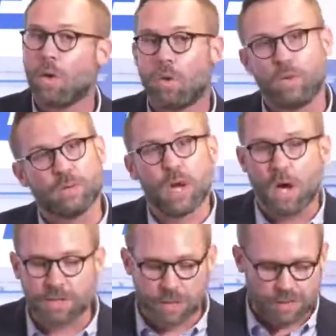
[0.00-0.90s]
We would
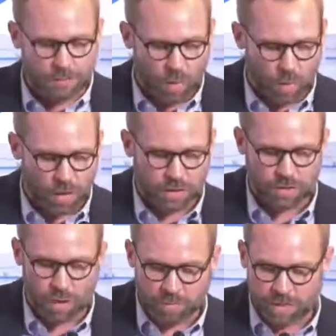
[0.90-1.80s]
also support
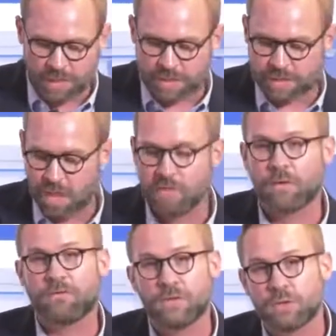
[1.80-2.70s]
term limits for
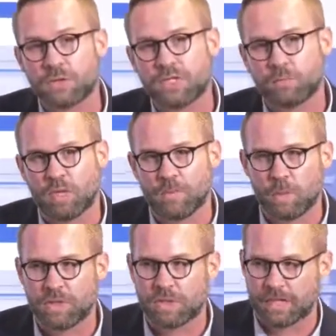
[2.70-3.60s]
future Supreme
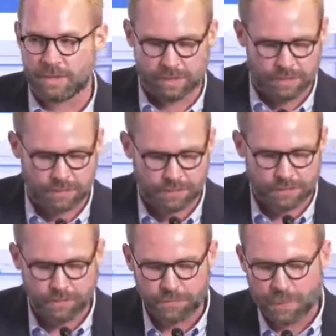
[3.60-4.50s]
Court justices.
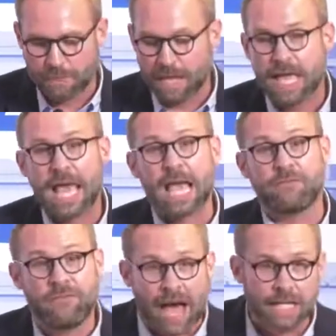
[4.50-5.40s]
And
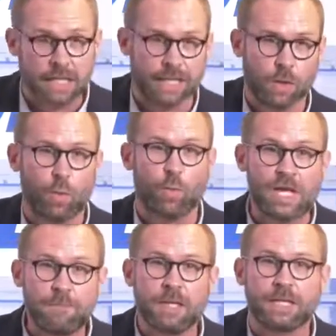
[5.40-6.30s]
finally,
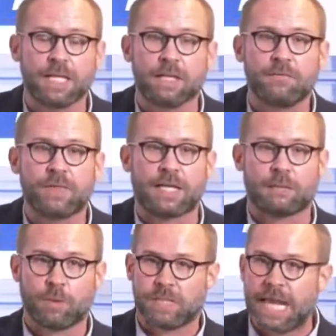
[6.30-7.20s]
we believe that to
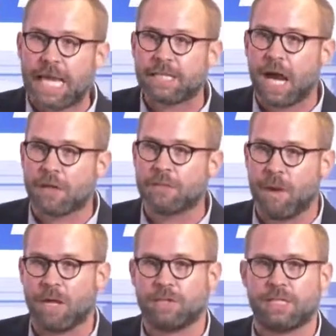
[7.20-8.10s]
protect our
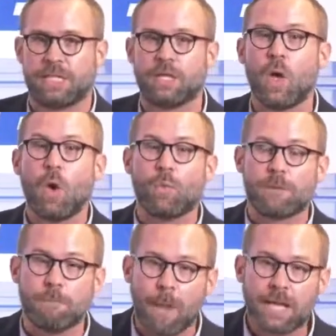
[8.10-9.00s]
democracy, we
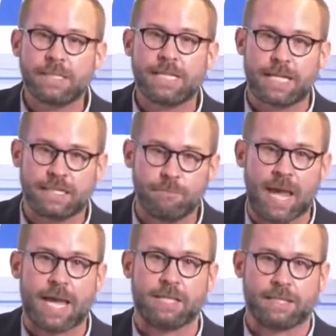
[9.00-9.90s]
must
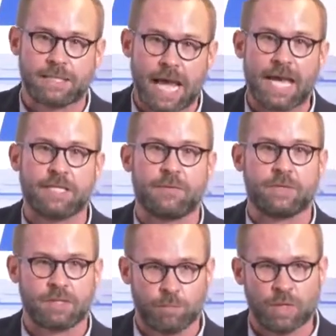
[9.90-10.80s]
expand the size of the
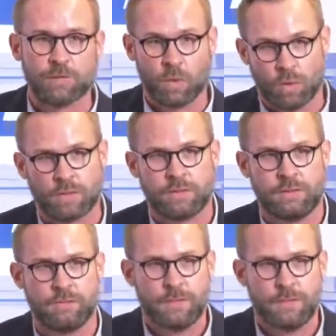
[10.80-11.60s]
Supreme Court.